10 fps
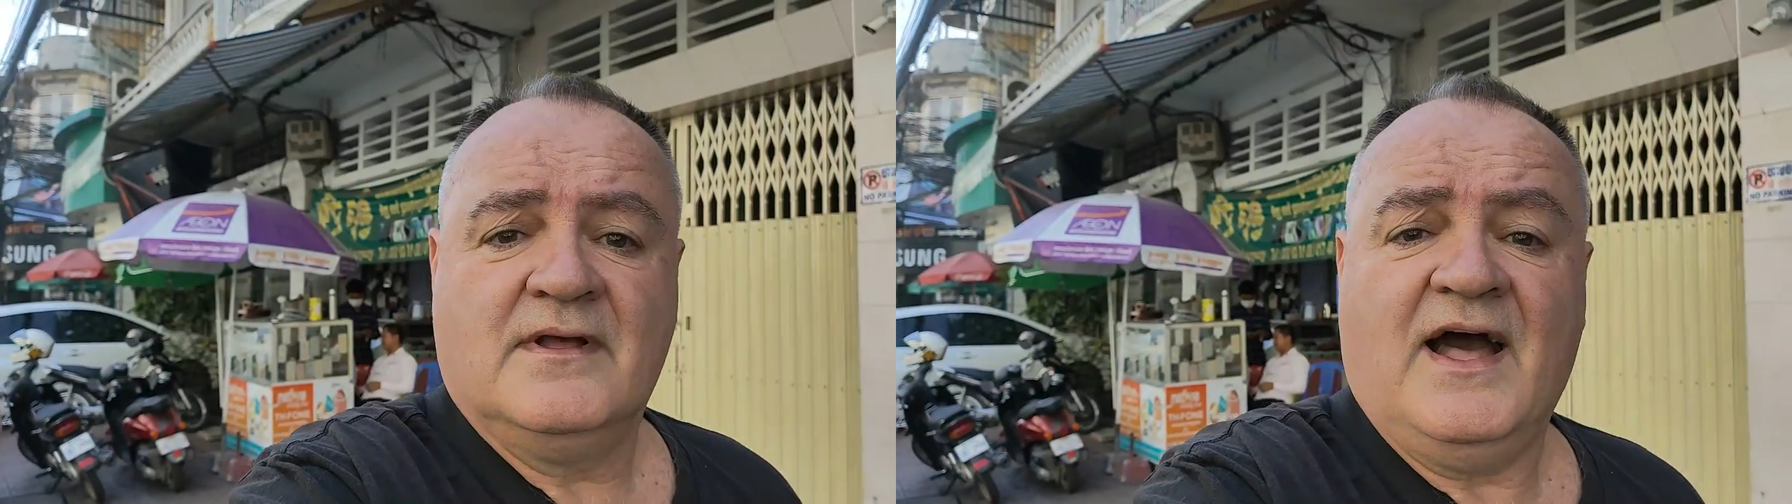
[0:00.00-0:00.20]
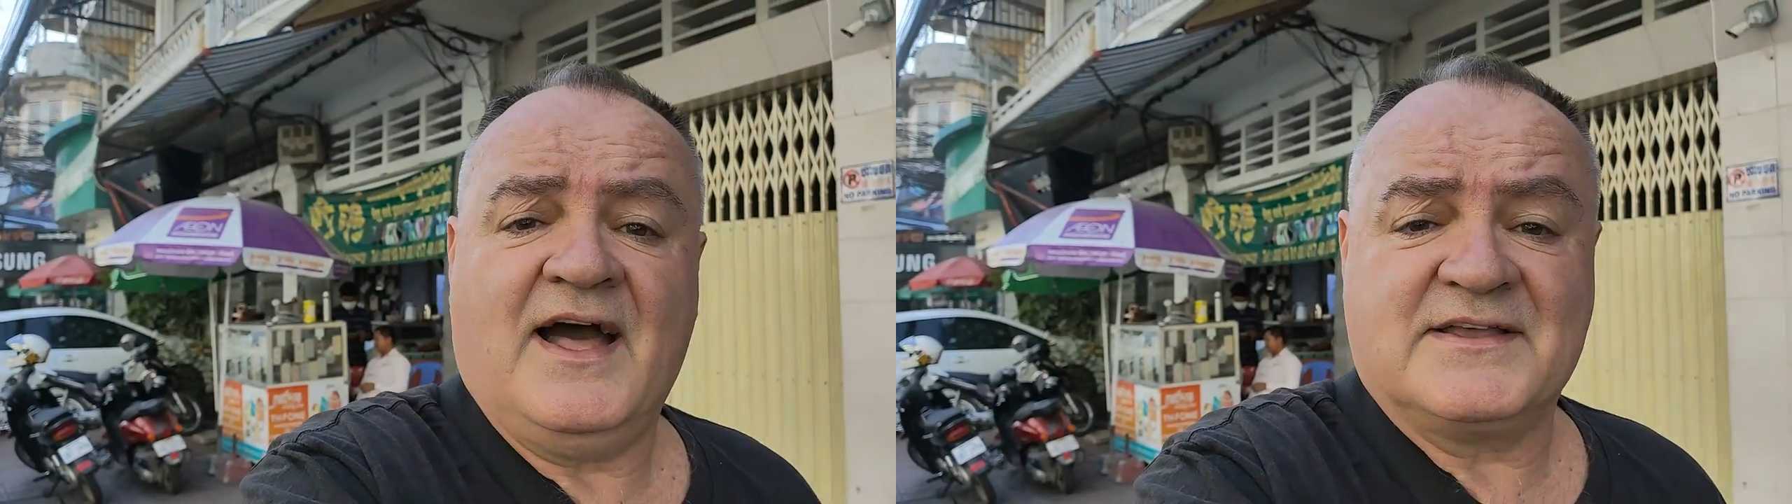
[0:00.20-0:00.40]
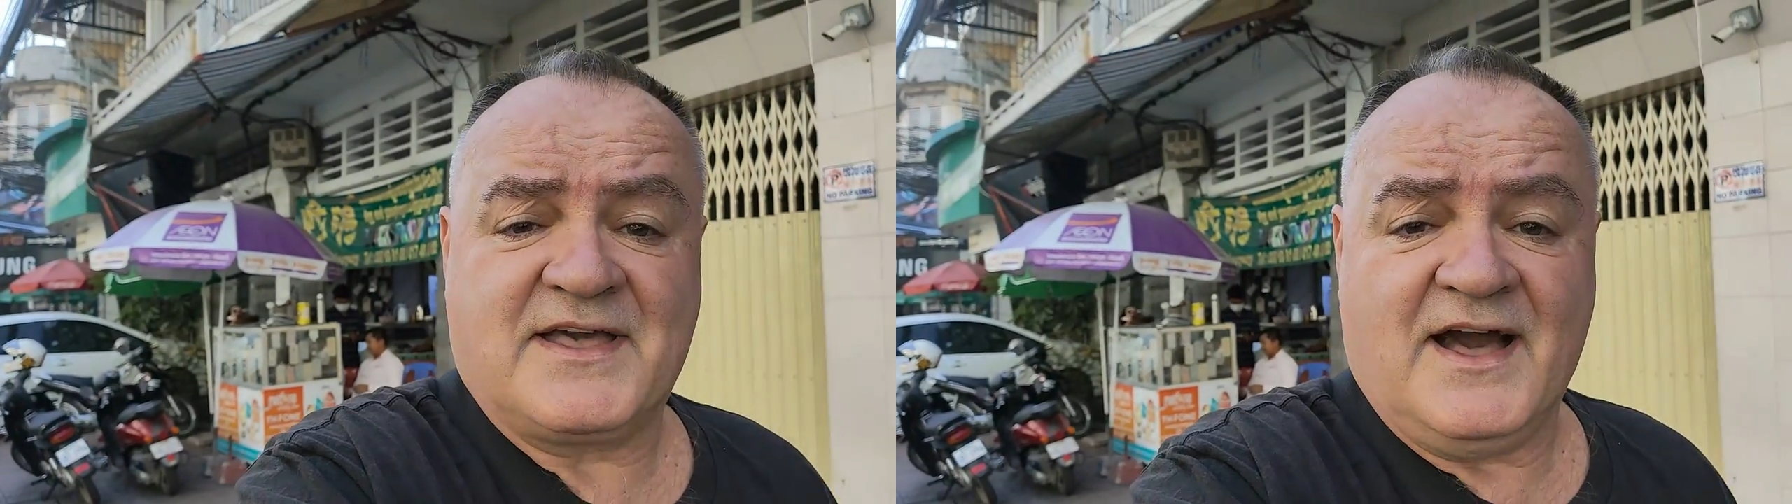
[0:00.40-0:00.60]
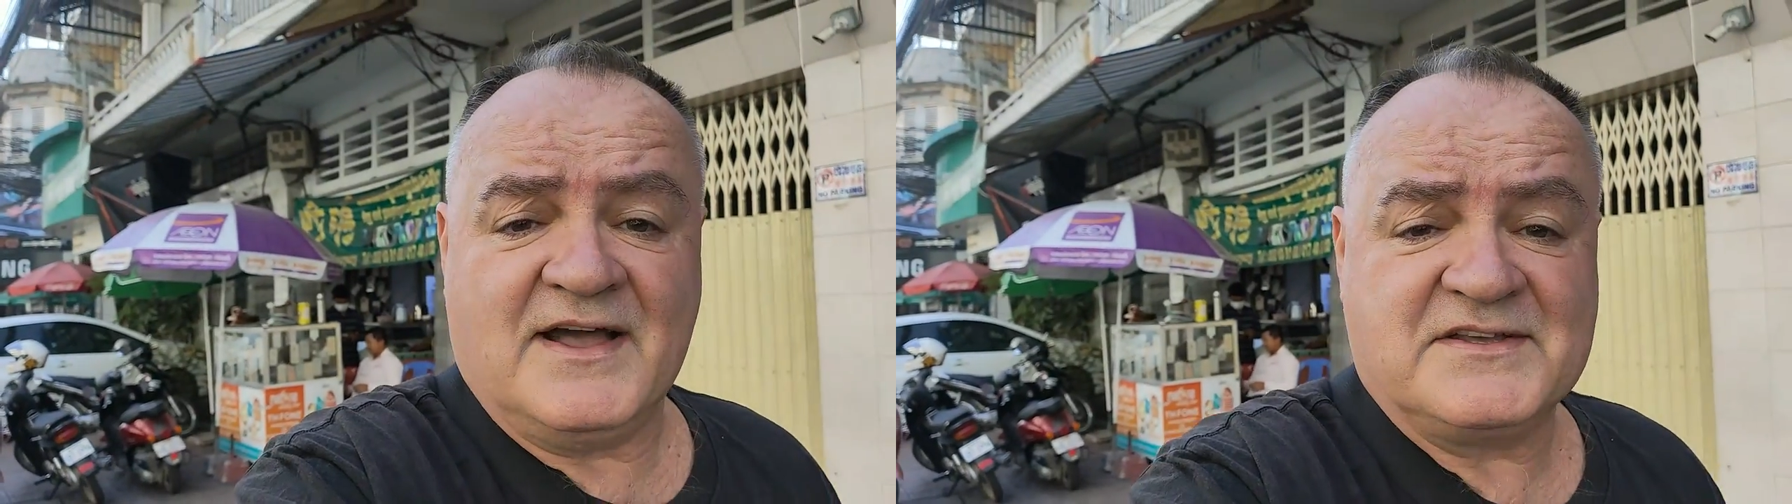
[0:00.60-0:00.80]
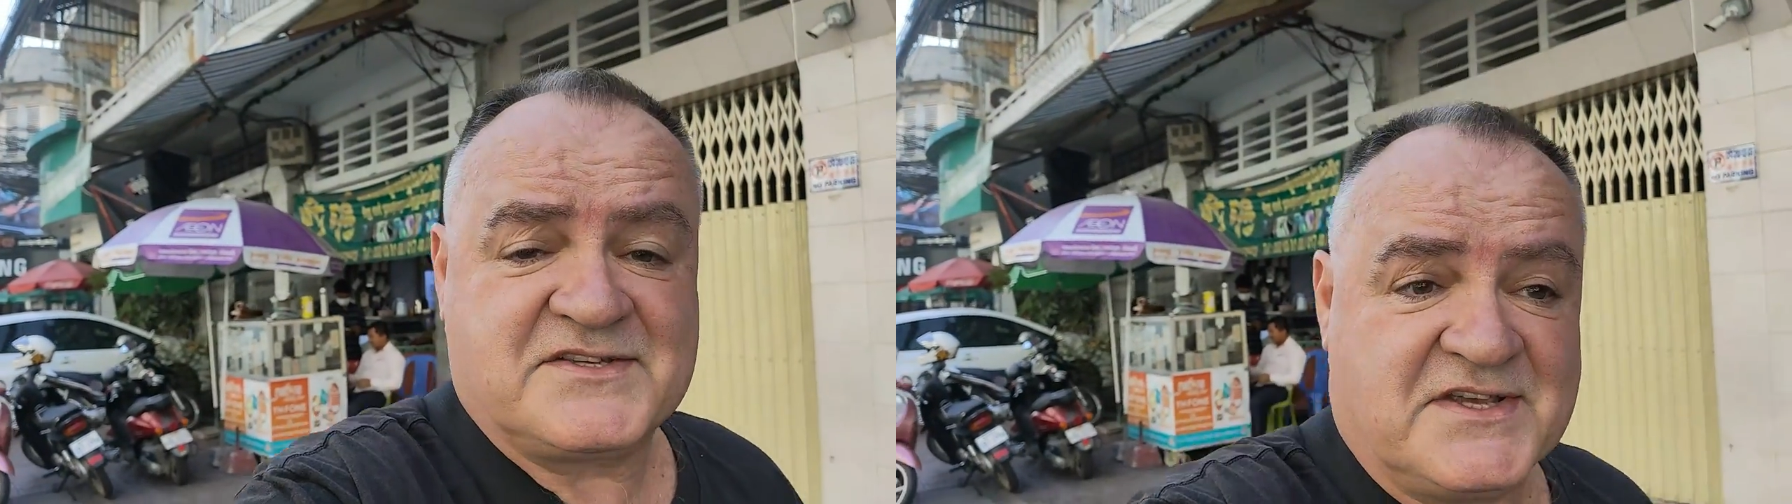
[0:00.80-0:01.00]
Hi
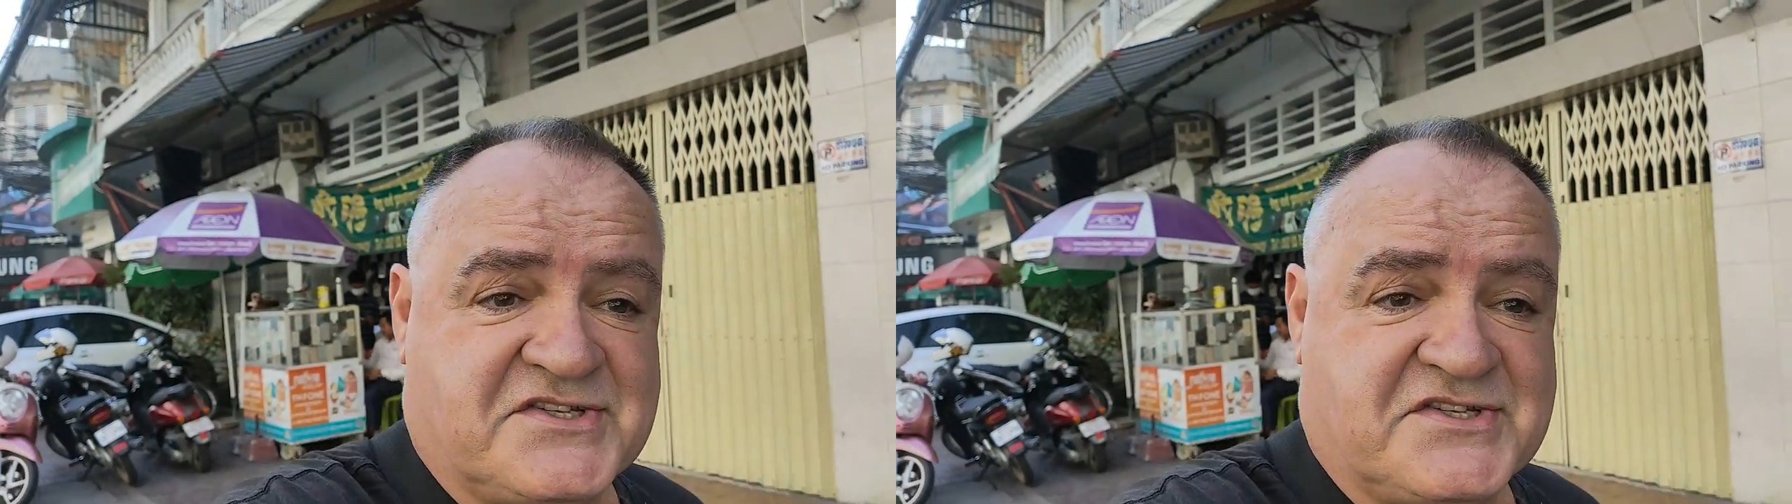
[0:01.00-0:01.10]
guys,